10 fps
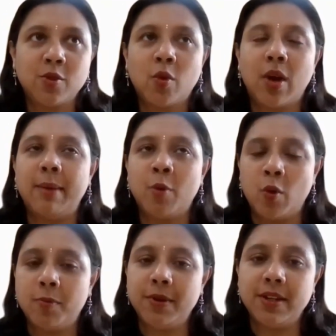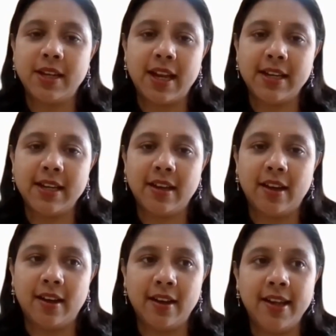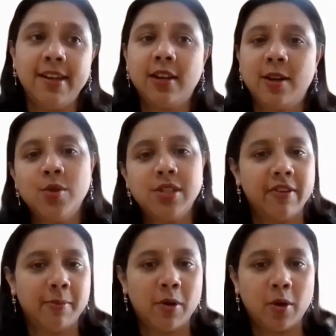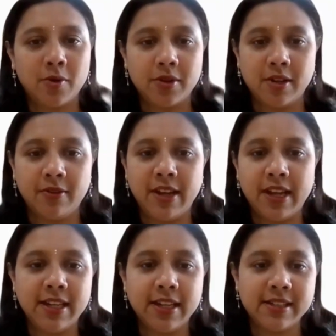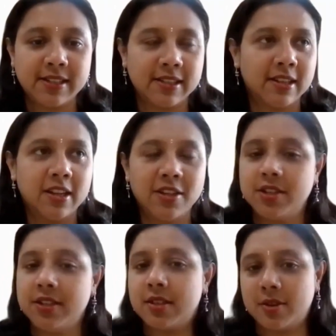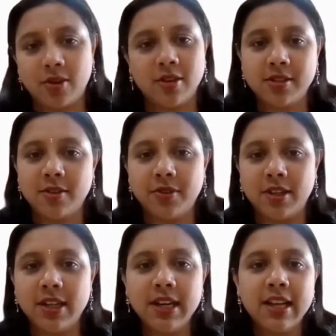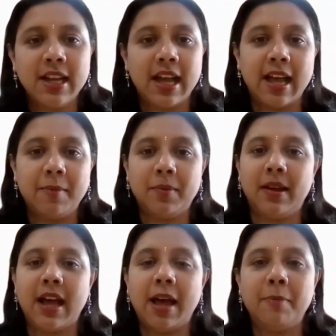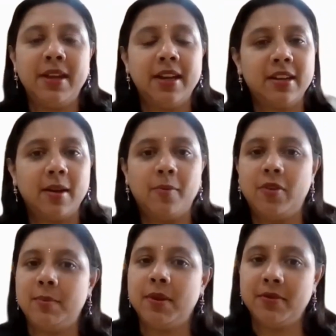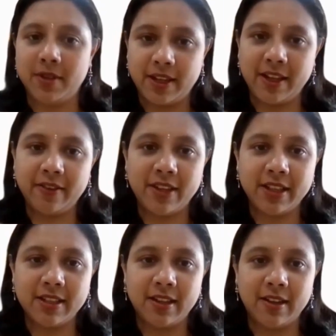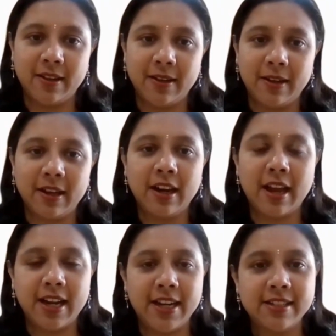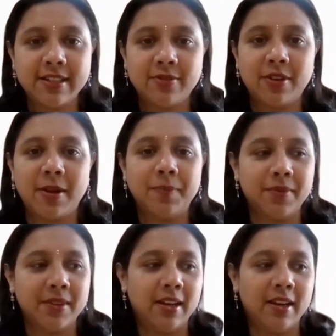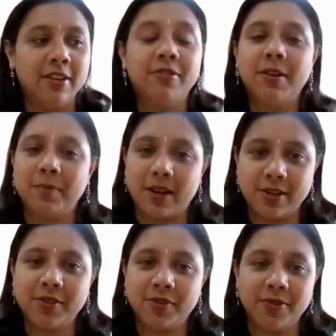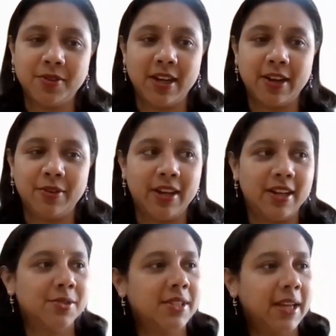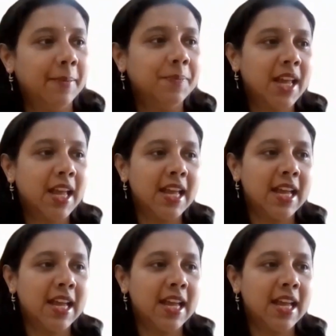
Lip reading: So I'm open and inclusive about various cultures across the world. I'm happy and comfortable working with clients from different parts of the world, I would like to say.